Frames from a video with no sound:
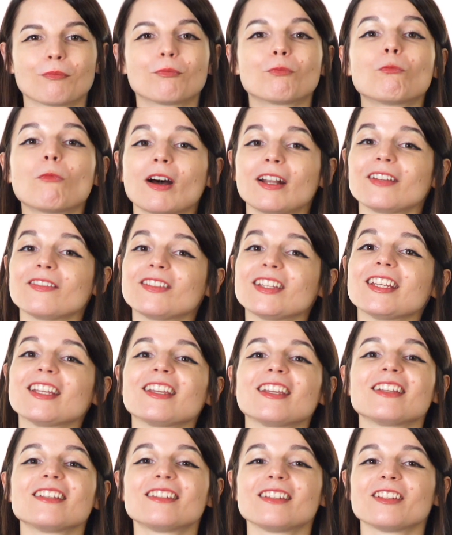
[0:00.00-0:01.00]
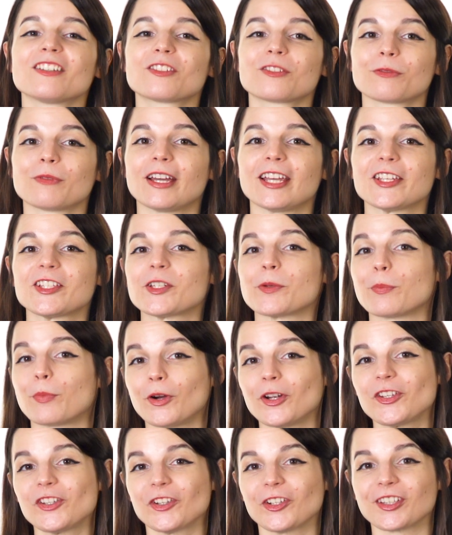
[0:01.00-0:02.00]
One of the easiest ways to
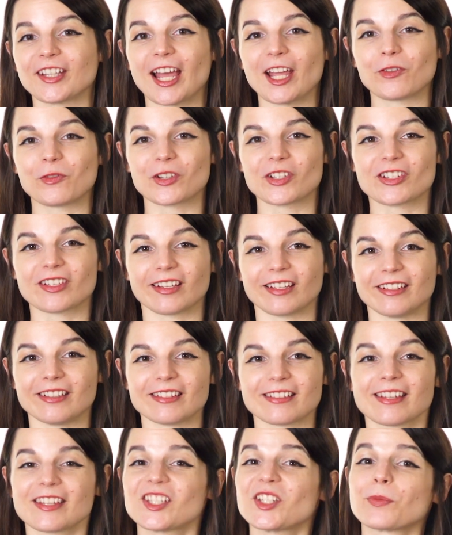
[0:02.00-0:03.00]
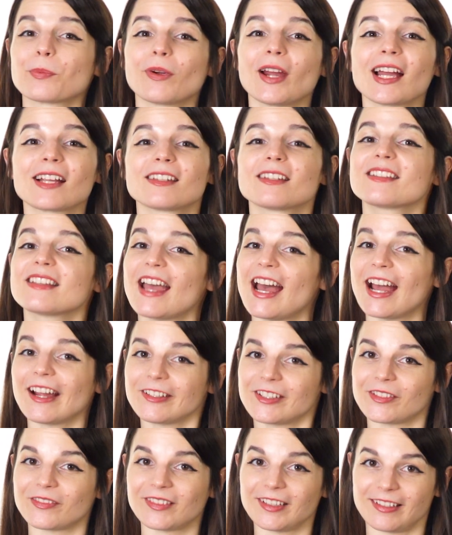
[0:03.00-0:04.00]
push your language skills is to practice
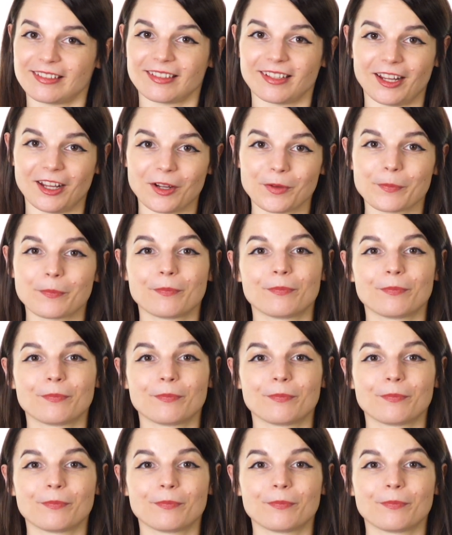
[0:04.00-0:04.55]
active listening.